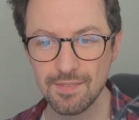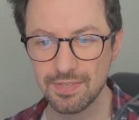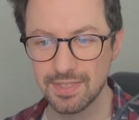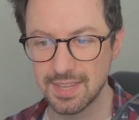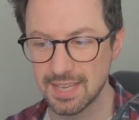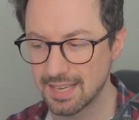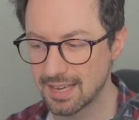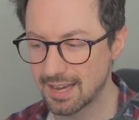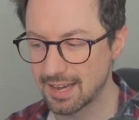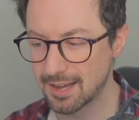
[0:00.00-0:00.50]

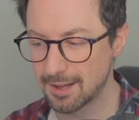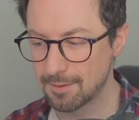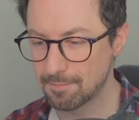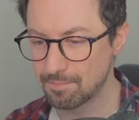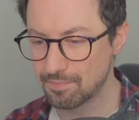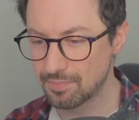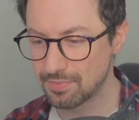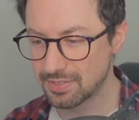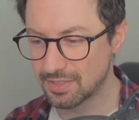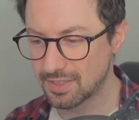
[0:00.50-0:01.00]

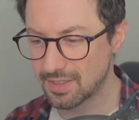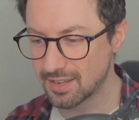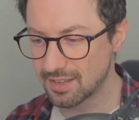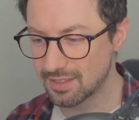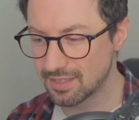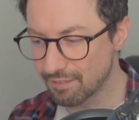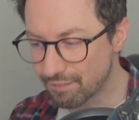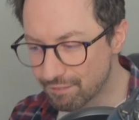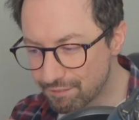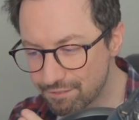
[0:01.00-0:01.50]

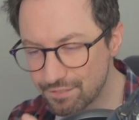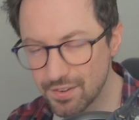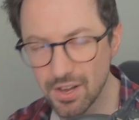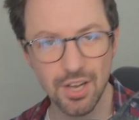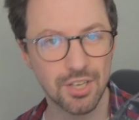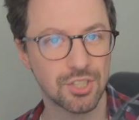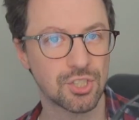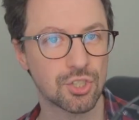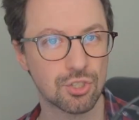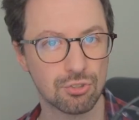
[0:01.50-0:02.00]
the
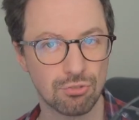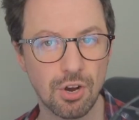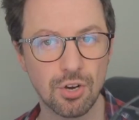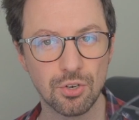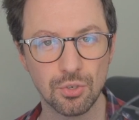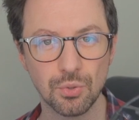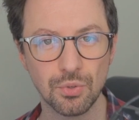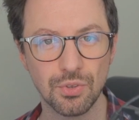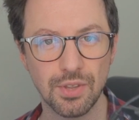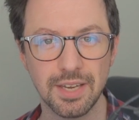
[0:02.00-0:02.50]
first
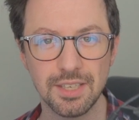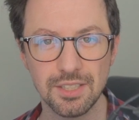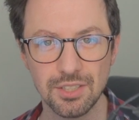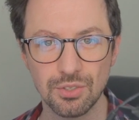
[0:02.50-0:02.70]
struggle that